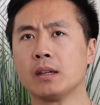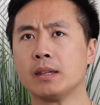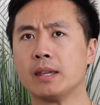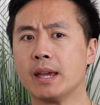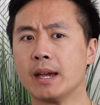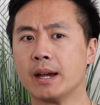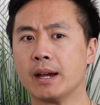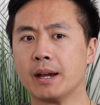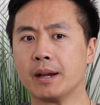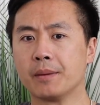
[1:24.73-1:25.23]

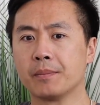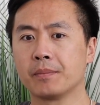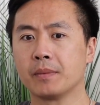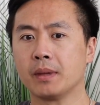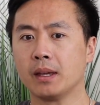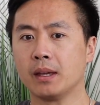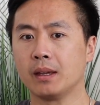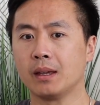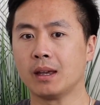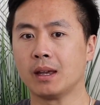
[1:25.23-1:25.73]
Yeah.
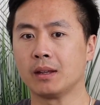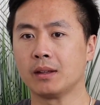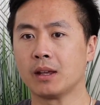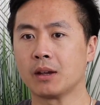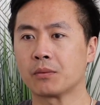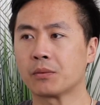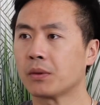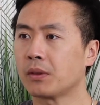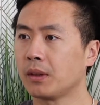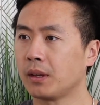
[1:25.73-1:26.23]
And
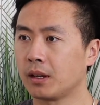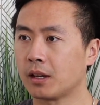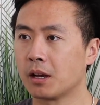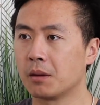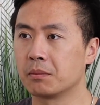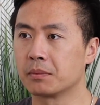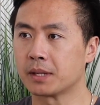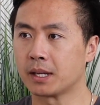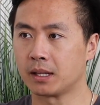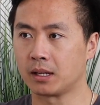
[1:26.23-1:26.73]
everything
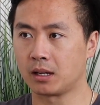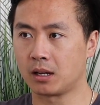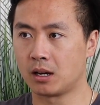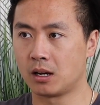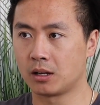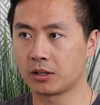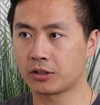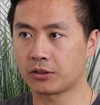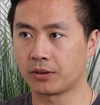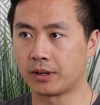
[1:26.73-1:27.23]
comes at a
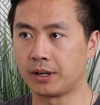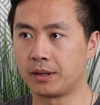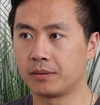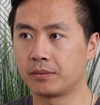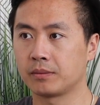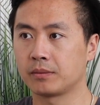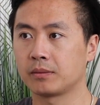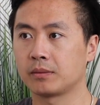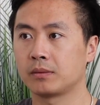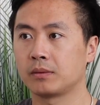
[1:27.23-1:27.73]
cost, right?
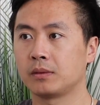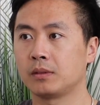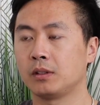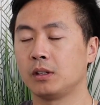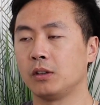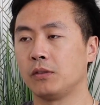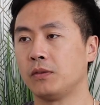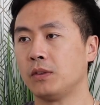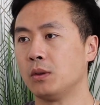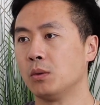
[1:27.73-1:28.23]

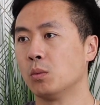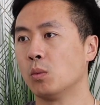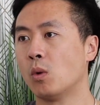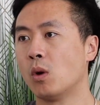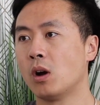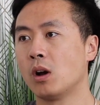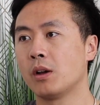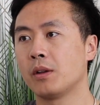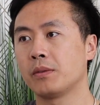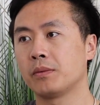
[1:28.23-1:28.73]
If you
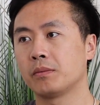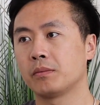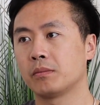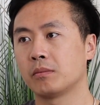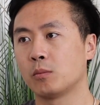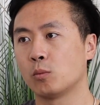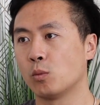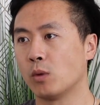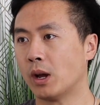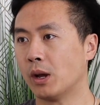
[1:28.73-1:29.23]
want
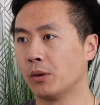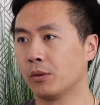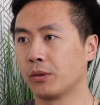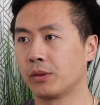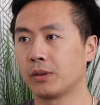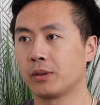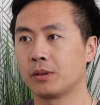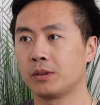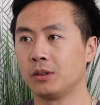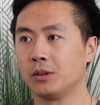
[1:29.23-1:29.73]

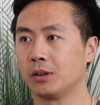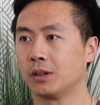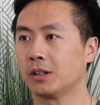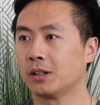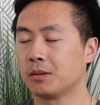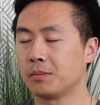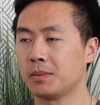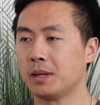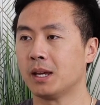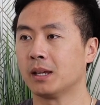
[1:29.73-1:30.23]
wealth, you're going
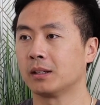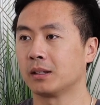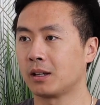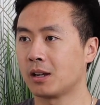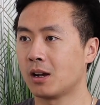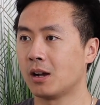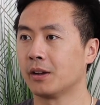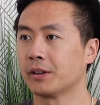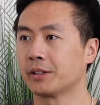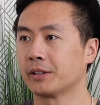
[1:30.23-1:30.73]
to be at a
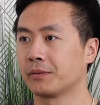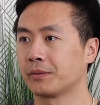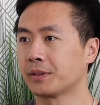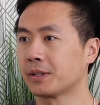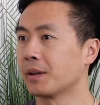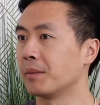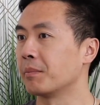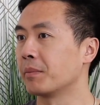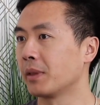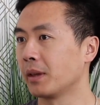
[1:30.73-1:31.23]
cost of
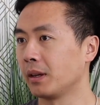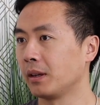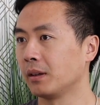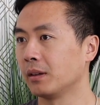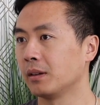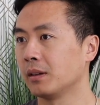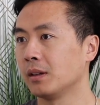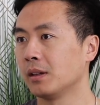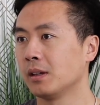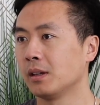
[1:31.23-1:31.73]
something.
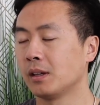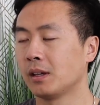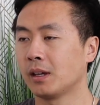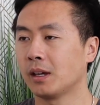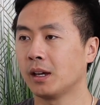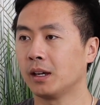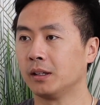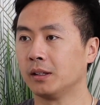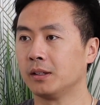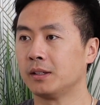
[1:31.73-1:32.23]

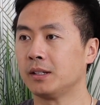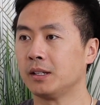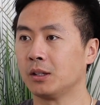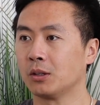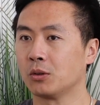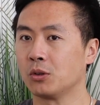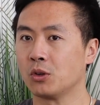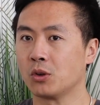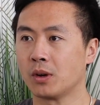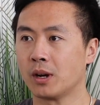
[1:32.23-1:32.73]
And it's
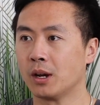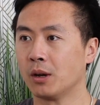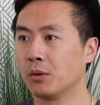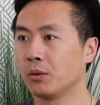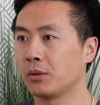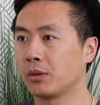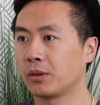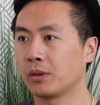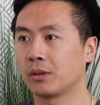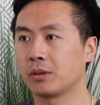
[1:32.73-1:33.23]
either your
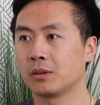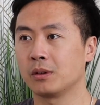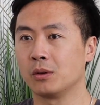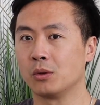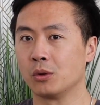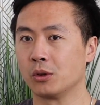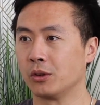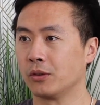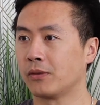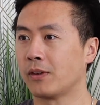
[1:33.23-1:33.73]
health
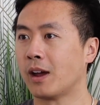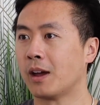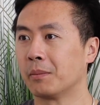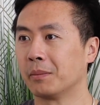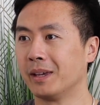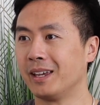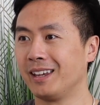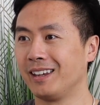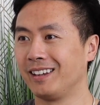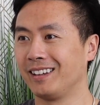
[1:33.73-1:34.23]
or your
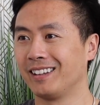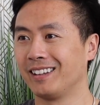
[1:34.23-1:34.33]
family,